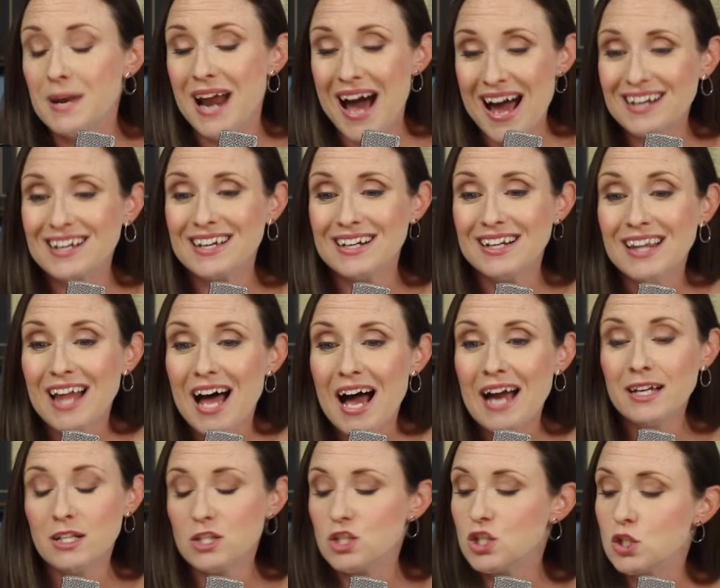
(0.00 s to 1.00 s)
Not gonna
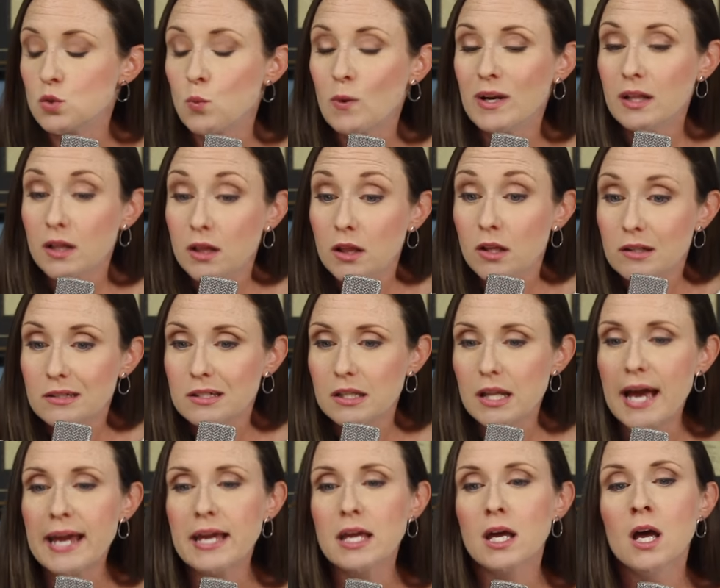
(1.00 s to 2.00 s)
lie, it's just what it looked
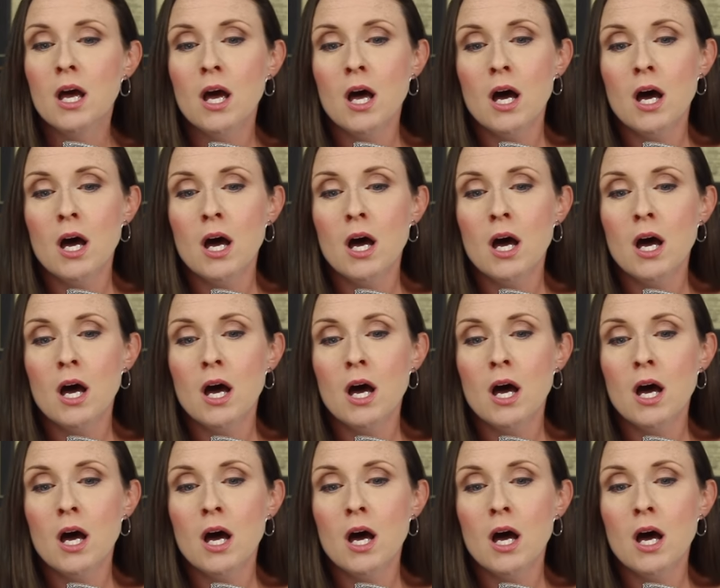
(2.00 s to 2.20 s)
like.